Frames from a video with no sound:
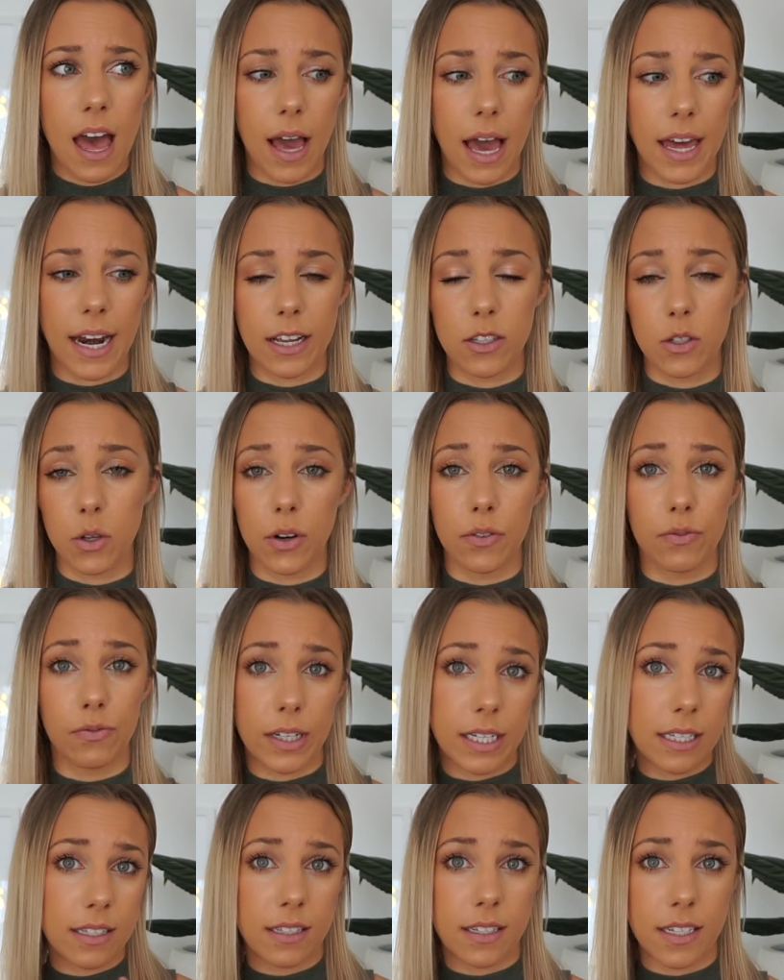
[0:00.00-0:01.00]
and I sort of
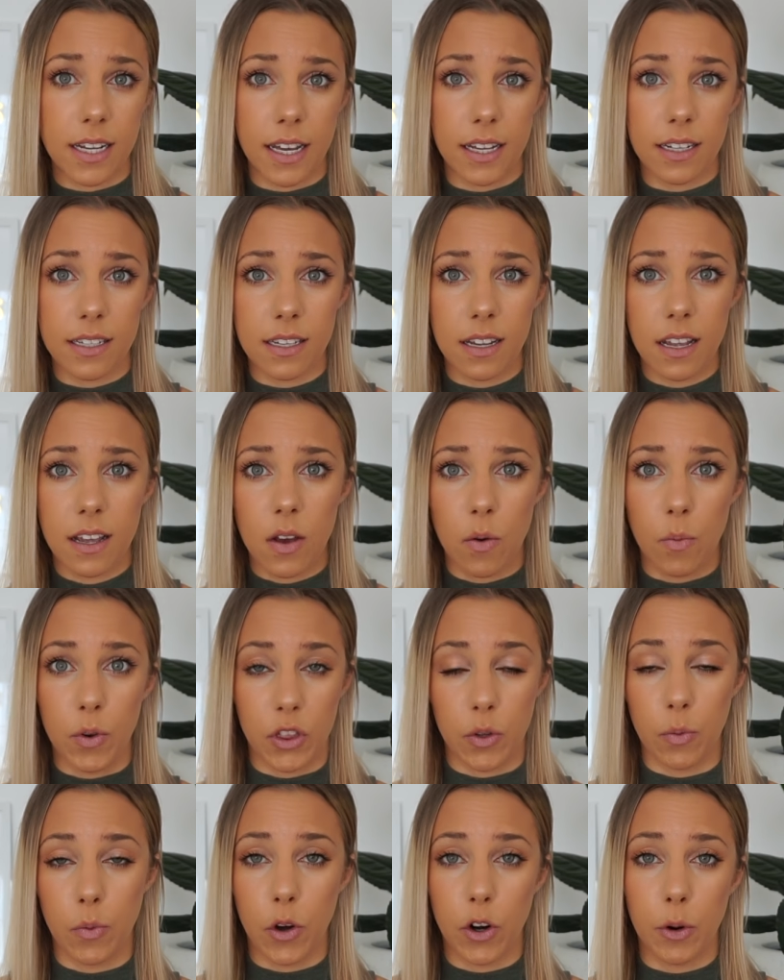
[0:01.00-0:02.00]
rinsed it
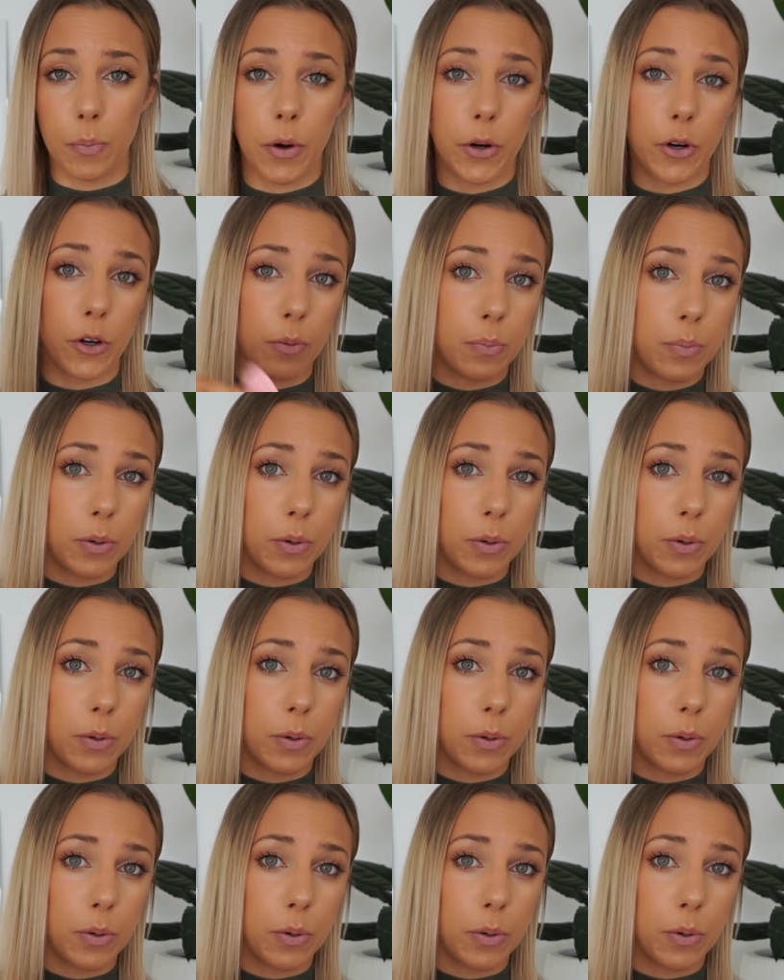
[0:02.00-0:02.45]
with the water bottle,